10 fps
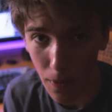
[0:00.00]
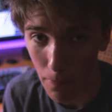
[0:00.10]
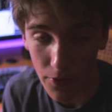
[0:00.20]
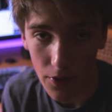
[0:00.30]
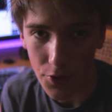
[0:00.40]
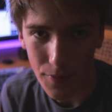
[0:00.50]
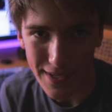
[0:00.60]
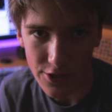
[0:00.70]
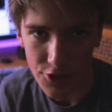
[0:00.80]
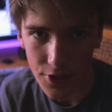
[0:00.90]
I'm telling you, I
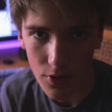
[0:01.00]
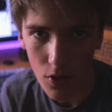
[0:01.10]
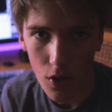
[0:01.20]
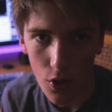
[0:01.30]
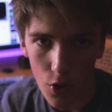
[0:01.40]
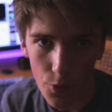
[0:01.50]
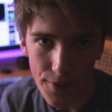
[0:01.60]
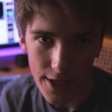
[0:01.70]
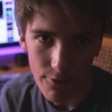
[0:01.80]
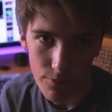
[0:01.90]
gotta steal.
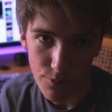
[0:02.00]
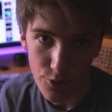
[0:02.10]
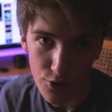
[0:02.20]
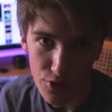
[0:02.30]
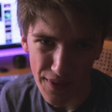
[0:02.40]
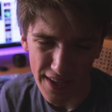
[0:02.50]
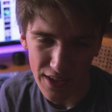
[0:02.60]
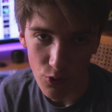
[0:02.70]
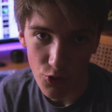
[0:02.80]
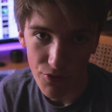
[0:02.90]
We got it from, I
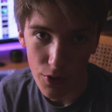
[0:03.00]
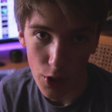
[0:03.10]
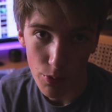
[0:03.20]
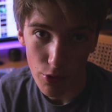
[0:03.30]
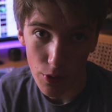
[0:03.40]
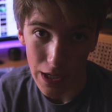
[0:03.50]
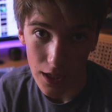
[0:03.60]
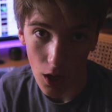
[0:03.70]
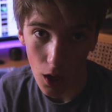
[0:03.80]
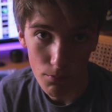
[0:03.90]
think,
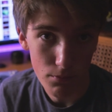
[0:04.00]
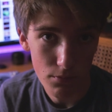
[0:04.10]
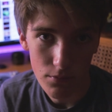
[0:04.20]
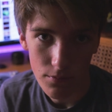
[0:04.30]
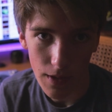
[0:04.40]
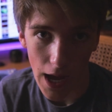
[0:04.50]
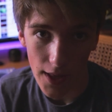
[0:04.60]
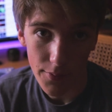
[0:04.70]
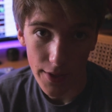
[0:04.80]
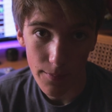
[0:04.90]
usephoto.pro.com.
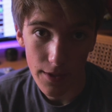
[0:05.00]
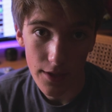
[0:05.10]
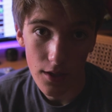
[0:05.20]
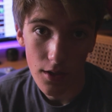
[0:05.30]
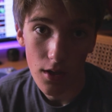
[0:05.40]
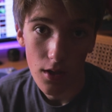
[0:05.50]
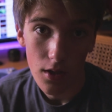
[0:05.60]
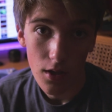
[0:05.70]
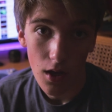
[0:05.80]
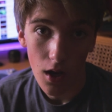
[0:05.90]
Highly recommend it.
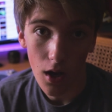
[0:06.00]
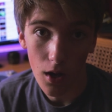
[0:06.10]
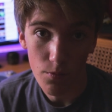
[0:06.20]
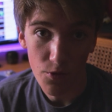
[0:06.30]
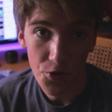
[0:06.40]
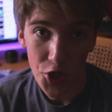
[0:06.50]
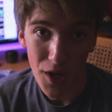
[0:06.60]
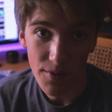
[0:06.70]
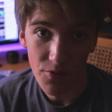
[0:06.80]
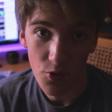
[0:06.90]
If you're
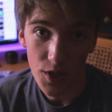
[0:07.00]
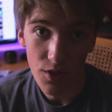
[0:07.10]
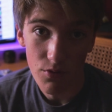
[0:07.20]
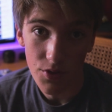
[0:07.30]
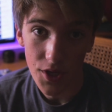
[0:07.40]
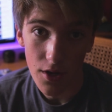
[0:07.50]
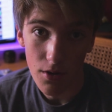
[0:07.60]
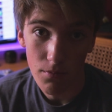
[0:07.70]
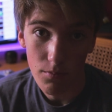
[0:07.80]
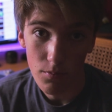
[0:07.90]
shopping for any used
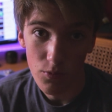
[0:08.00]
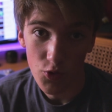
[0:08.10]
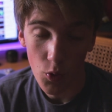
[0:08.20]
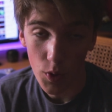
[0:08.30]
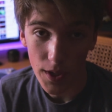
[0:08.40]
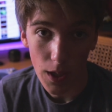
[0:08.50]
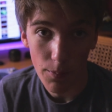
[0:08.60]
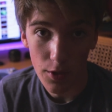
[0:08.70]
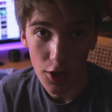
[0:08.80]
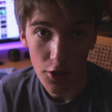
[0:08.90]
gear, look it
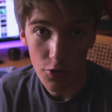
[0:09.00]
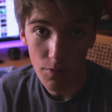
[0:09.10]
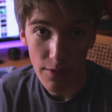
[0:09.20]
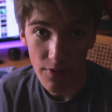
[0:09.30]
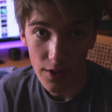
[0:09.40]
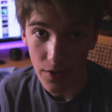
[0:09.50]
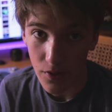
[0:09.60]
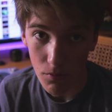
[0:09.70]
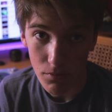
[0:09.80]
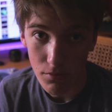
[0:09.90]
up in there and you might find a deal.